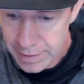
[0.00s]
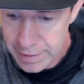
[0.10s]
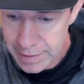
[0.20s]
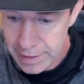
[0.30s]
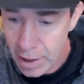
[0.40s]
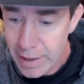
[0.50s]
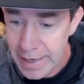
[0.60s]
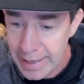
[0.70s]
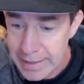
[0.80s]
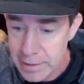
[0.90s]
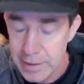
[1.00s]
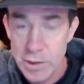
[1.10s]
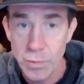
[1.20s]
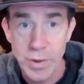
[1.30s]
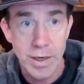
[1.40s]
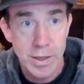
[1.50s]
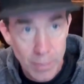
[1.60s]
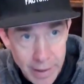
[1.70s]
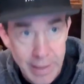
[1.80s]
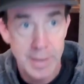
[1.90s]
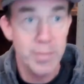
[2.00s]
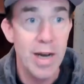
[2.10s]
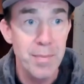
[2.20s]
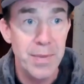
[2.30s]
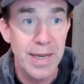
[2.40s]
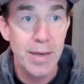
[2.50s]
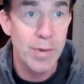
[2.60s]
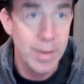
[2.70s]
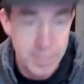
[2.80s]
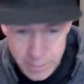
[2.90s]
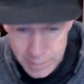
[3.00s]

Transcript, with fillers: in our case, since we're a curriculum company, we're,